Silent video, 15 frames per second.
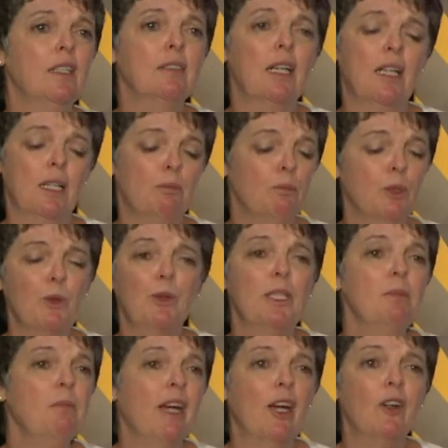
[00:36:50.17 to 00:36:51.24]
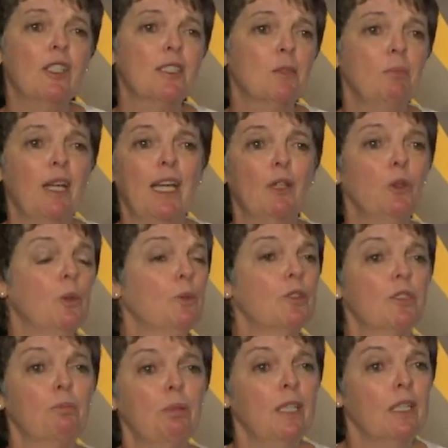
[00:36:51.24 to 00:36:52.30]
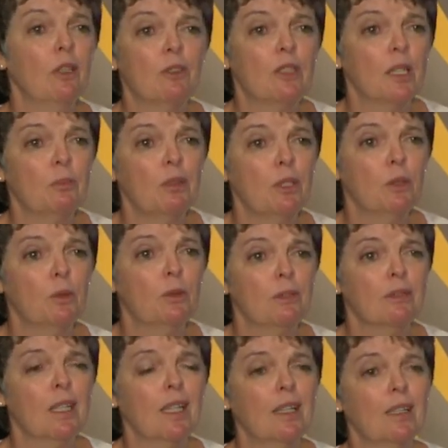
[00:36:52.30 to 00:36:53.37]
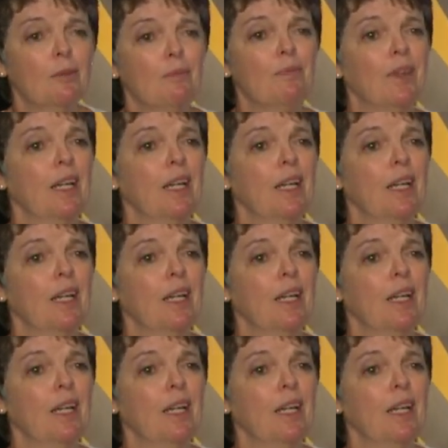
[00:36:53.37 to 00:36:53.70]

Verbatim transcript: Uh, Marie marries a man who was a POW um,